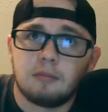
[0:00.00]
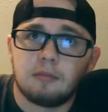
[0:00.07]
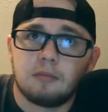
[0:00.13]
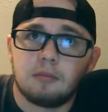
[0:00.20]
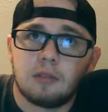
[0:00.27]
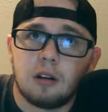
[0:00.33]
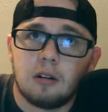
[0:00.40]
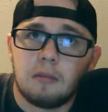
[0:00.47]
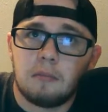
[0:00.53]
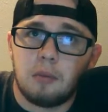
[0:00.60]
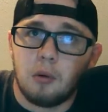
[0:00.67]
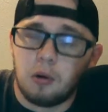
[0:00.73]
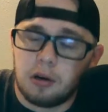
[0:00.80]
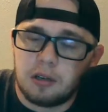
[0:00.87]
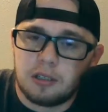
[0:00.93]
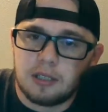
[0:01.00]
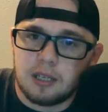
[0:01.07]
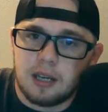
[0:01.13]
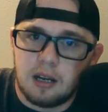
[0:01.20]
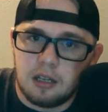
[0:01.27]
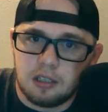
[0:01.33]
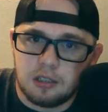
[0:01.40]
they're important to
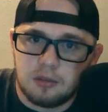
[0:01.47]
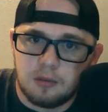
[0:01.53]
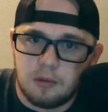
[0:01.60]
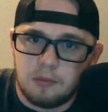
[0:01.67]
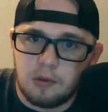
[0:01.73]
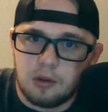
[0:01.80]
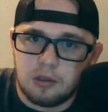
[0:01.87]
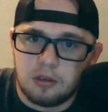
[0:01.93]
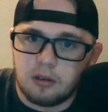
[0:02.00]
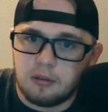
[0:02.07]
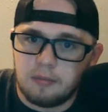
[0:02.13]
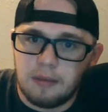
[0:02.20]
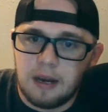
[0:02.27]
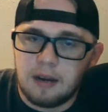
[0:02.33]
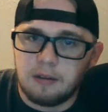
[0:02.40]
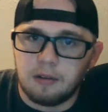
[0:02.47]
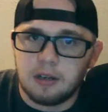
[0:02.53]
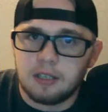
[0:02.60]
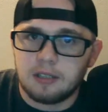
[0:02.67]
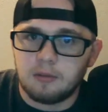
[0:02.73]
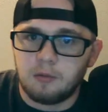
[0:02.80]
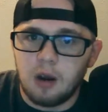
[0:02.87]
college football. They're the main
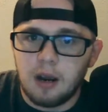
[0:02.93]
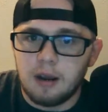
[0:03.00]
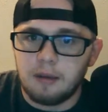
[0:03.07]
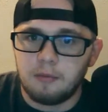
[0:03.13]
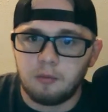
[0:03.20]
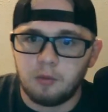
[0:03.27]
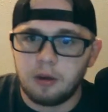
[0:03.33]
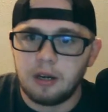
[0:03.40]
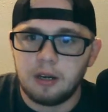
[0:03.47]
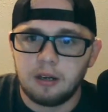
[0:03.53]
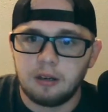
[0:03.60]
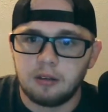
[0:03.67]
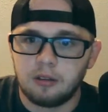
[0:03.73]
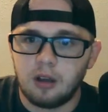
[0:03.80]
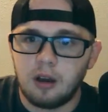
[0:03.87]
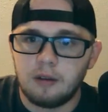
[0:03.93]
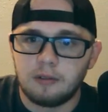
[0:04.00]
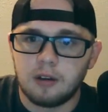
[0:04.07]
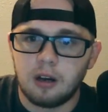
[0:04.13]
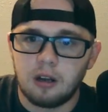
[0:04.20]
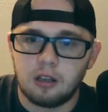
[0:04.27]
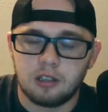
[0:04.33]
reason why we love
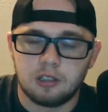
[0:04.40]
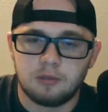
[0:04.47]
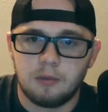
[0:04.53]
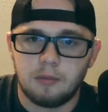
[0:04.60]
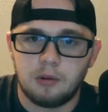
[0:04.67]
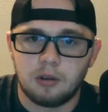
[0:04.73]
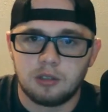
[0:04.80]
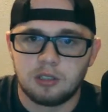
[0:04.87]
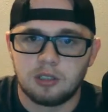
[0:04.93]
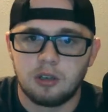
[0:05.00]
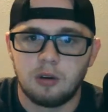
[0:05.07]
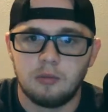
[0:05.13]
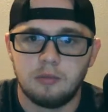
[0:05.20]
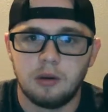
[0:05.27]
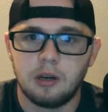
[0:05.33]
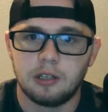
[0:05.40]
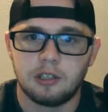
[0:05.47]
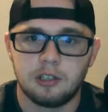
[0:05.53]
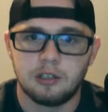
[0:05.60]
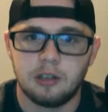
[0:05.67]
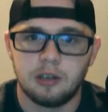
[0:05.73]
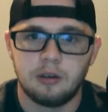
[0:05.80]
college football so
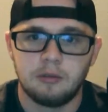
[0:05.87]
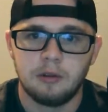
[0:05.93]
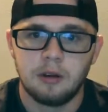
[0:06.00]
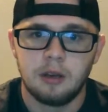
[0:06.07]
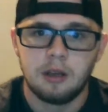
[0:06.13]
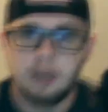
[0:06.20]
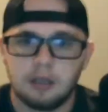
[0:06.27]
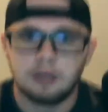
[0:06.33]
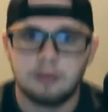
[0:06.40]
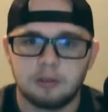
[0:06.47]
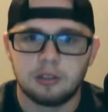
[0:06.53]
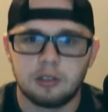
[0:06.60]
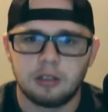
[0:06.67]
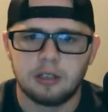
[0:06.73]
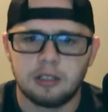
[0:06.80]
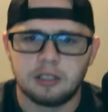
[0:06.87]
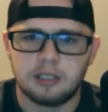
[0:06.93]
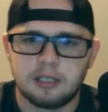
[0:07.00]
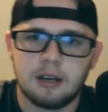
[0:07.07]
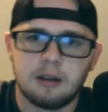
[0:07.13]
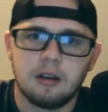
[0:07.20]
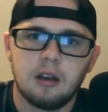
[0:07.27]
much, you know. Let me straighten this
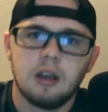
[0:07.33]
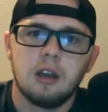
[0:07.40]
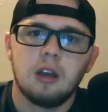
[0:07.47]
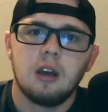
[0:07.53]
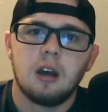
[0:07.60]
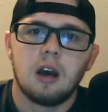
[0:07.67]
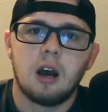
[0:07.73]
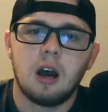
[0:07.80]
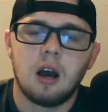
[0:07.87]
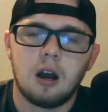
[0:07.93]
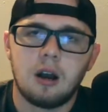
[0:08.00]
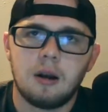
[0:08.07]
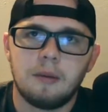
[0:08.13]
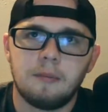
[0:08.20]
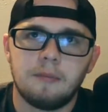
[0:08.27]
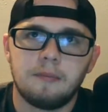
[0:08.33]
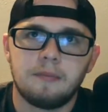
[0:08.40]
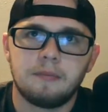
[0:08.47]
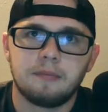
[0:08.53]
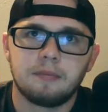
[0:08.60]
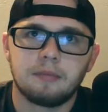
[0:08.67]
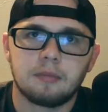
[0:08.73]
out. And
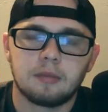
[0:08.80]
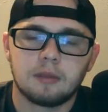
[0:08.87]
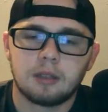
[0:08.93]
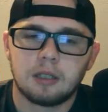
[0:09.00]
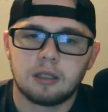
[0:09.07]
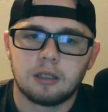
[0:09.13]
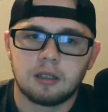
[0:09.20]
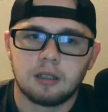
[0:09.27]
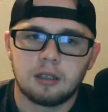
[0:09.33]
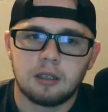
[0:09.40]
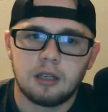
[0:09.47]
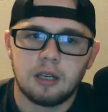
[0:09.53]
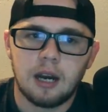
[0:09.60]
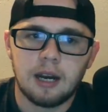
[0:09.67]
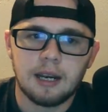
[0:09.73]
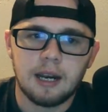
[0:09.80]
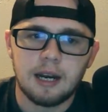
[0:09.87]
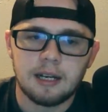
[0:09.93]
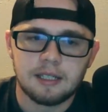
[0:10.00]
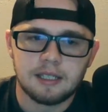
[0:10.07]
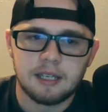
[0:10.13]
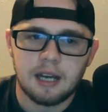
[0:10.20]
I got
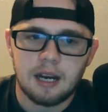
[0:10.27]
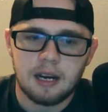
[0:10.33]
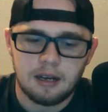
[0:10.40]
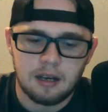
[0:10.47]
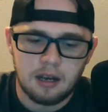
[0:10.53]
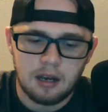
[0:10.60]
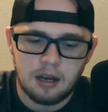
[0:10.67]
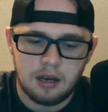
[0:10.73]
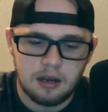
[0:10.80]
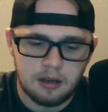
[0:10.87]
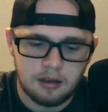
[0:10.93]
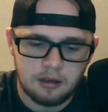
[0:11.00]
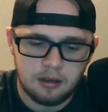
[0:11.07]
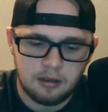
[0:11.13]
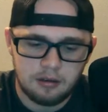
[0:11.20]
to say, I'm